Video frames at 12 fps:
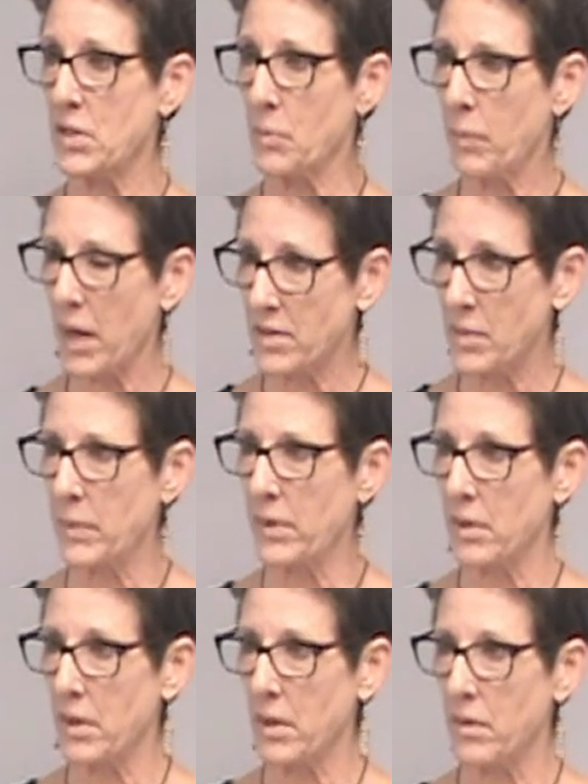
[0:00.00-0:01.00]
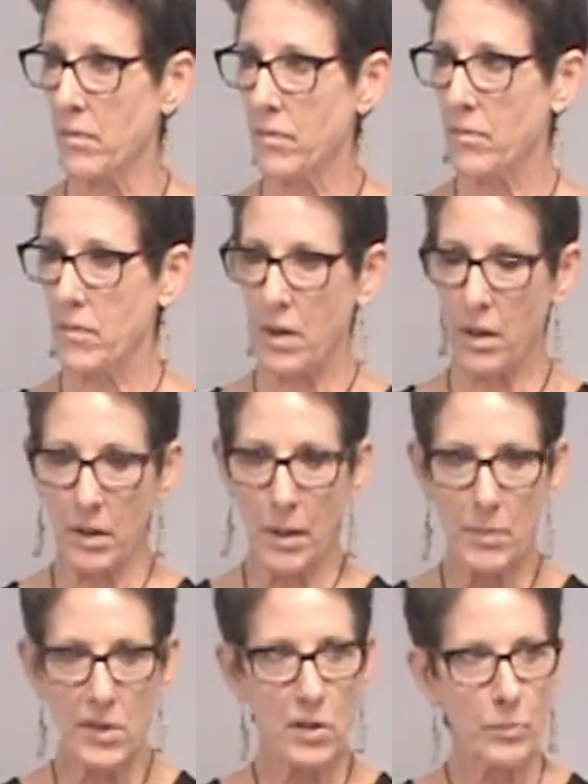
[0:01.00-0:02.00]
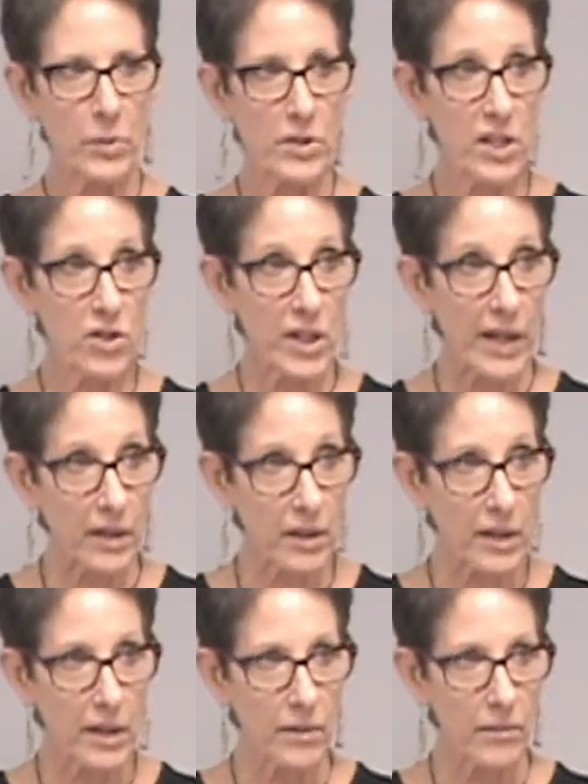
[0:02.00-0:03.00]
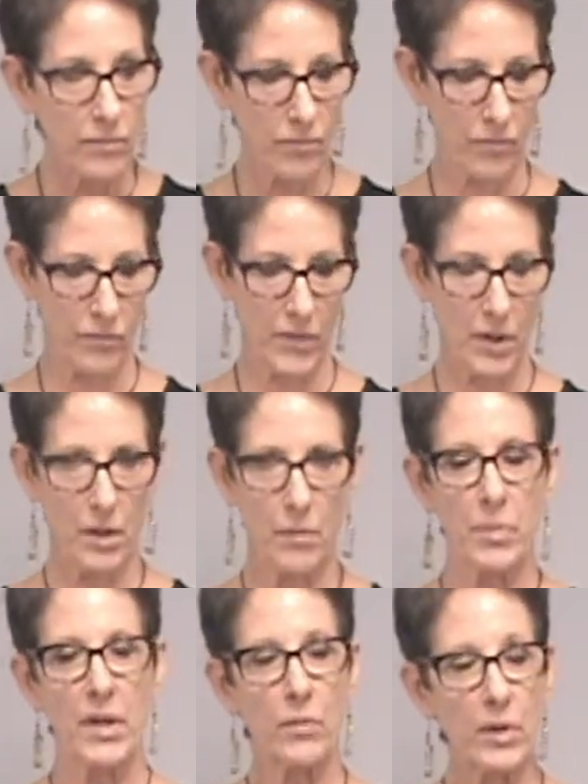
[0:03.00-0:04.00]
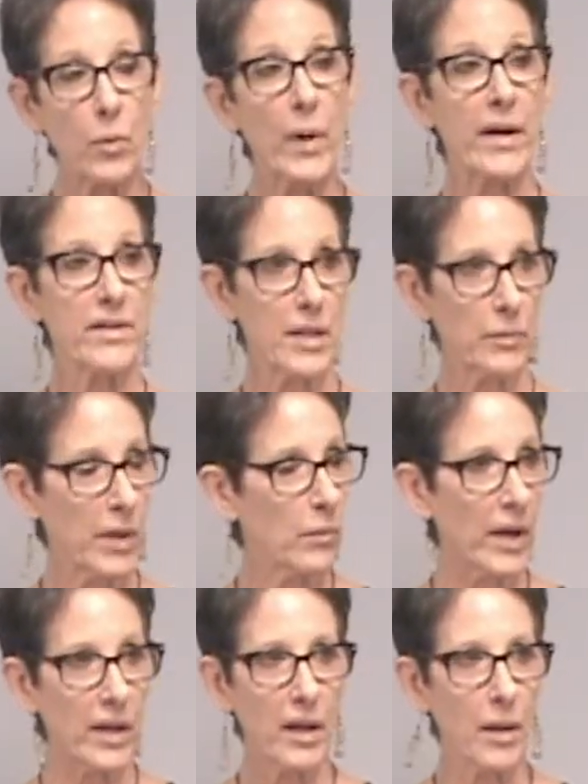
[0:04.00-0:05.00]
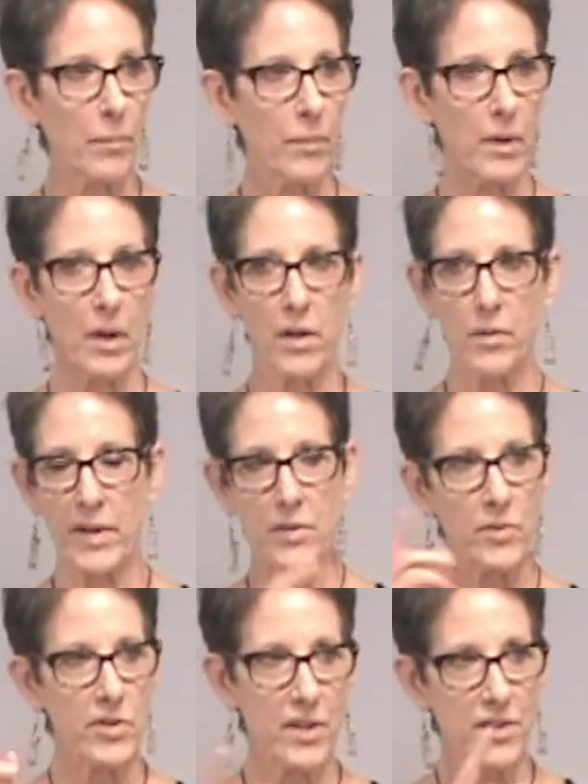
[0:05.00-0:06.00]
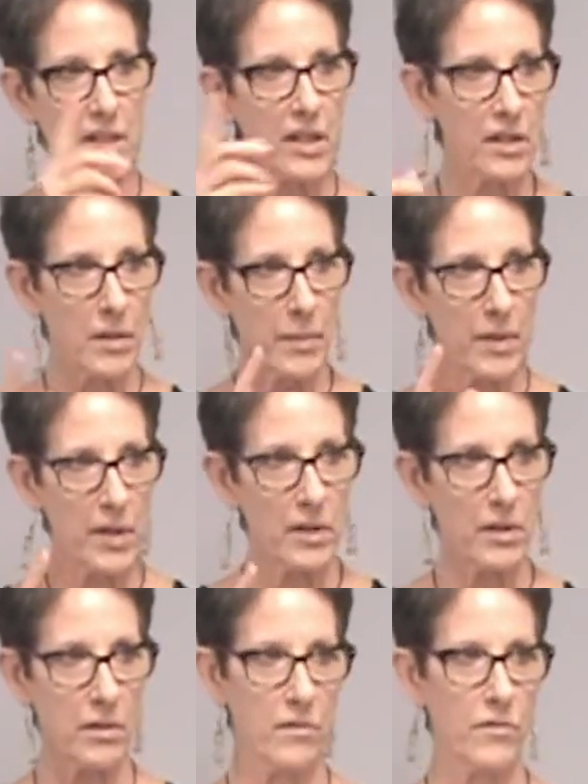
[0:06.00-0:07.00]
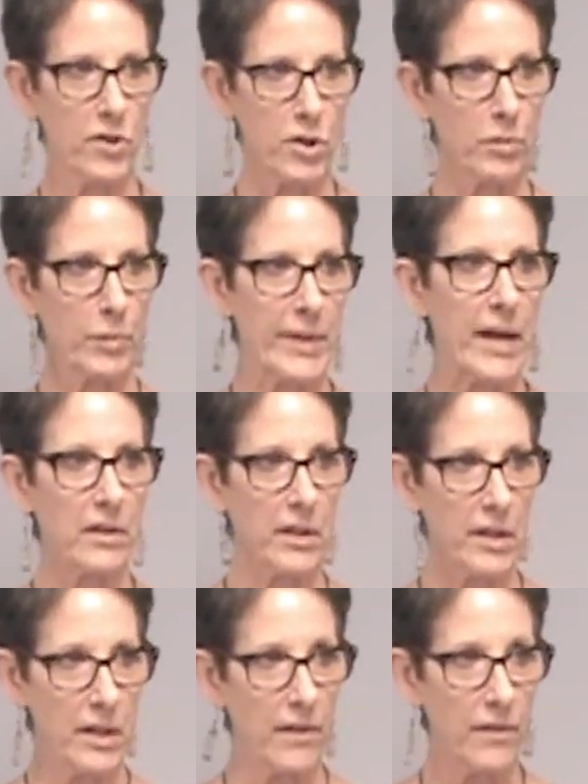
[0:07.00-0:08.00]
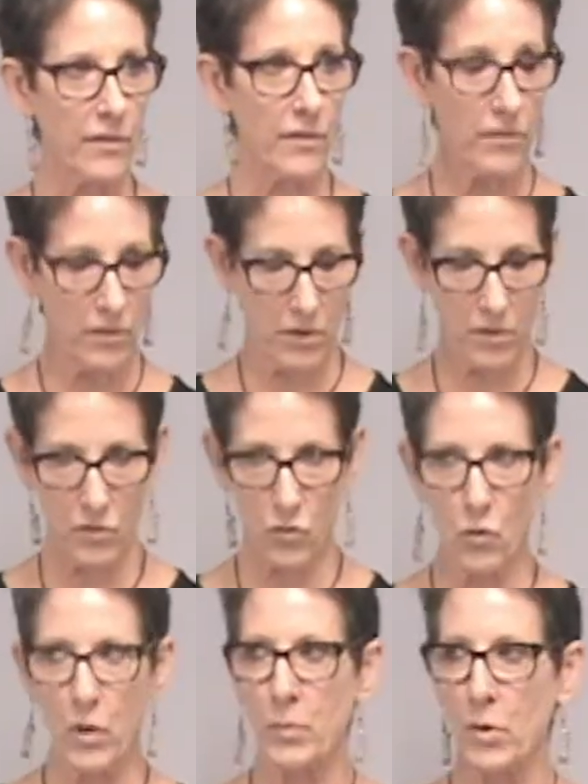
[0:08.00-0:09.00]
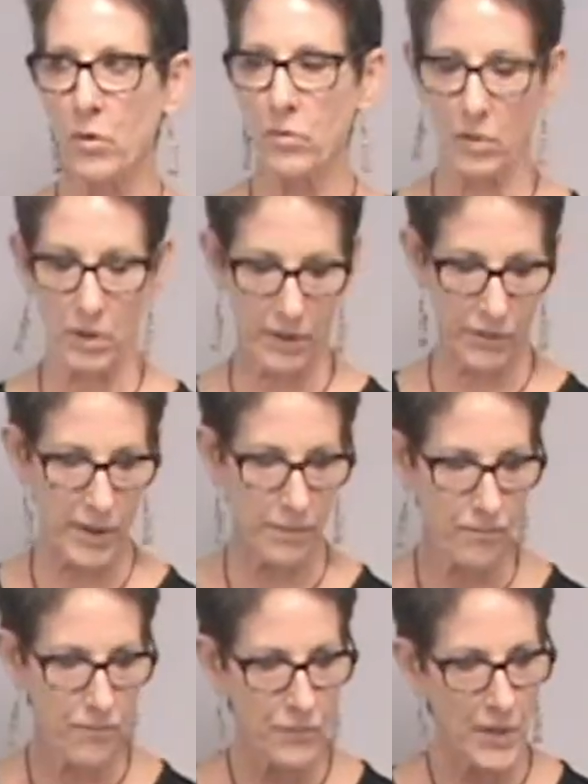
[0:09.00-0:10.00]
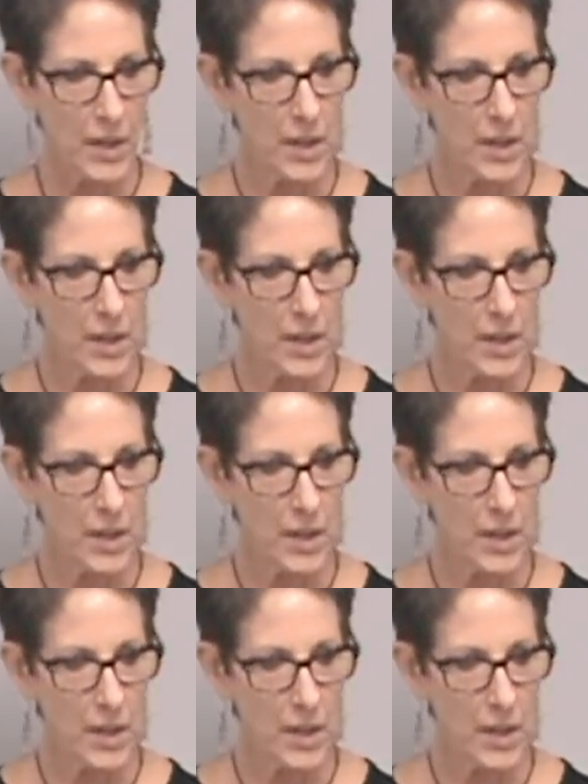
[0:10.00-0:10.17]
unlimited possibility, unlimited potentiality. But it requires that we wake up. Otherwise, we're just in the virtual reality of normal living.